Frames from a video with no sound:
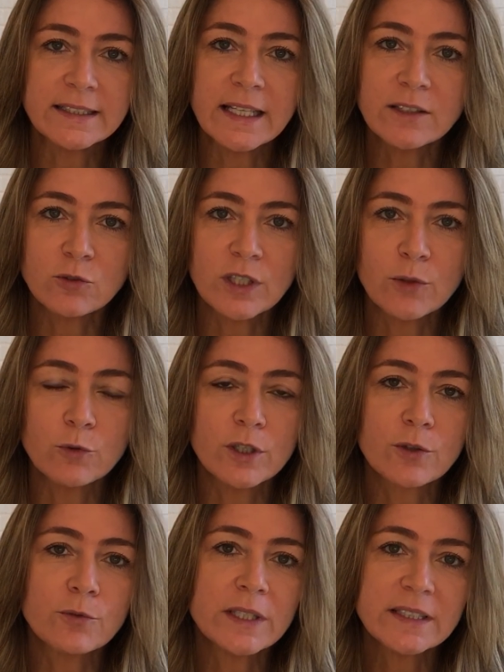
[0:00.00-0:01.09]
day-to-day
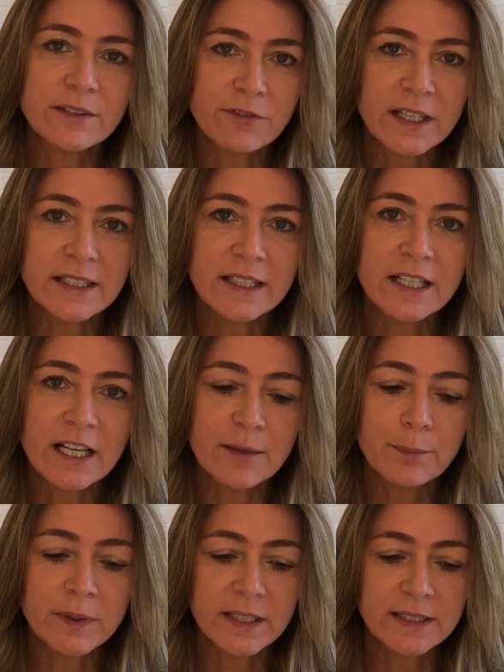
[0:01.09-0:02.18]
work when defending
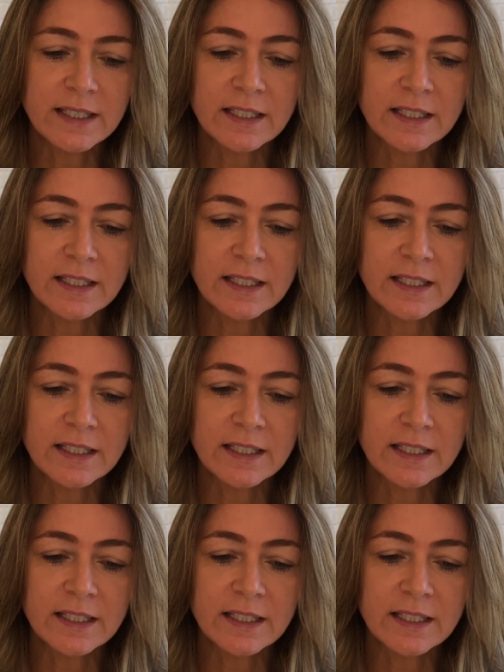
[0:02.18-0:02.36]
companies